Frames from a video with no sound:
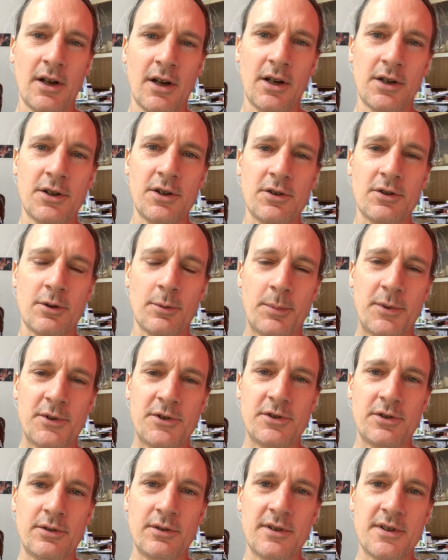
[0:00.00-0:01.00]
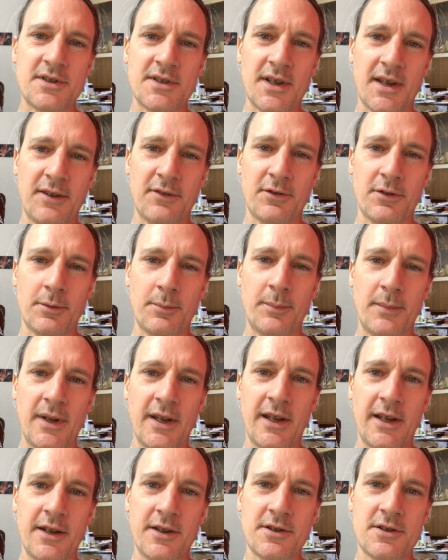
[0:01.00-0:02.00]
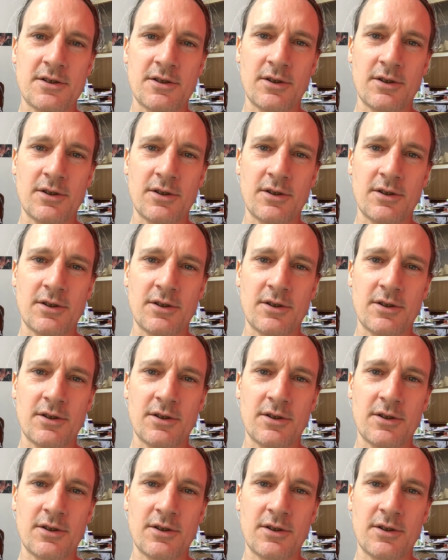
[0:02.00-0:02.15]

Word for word: a good opportunity for me